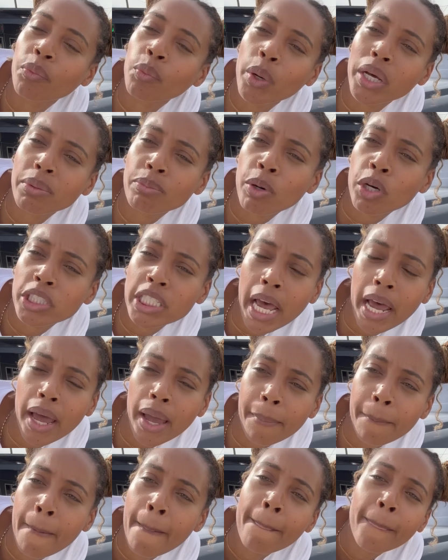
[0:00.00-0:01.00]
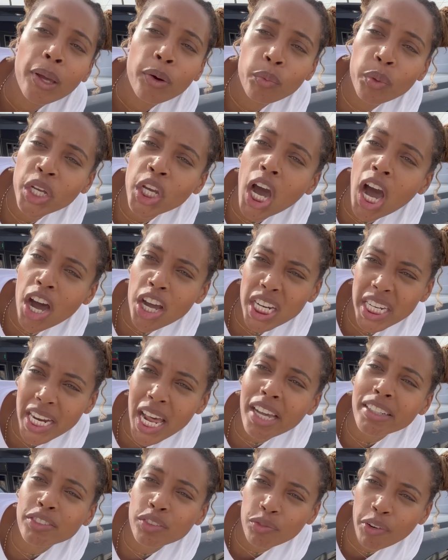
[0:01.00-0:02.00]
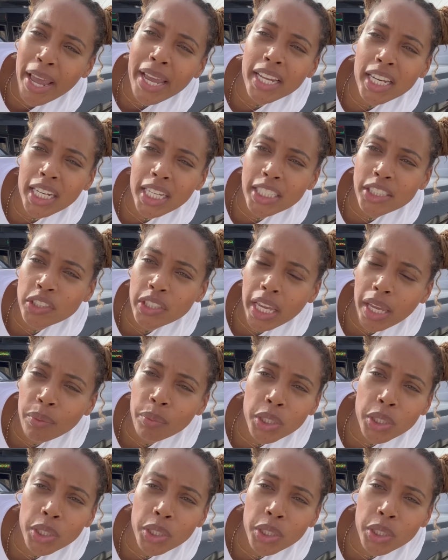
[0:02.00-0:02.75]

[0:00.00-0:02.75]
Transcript: one more time, we are not regular today.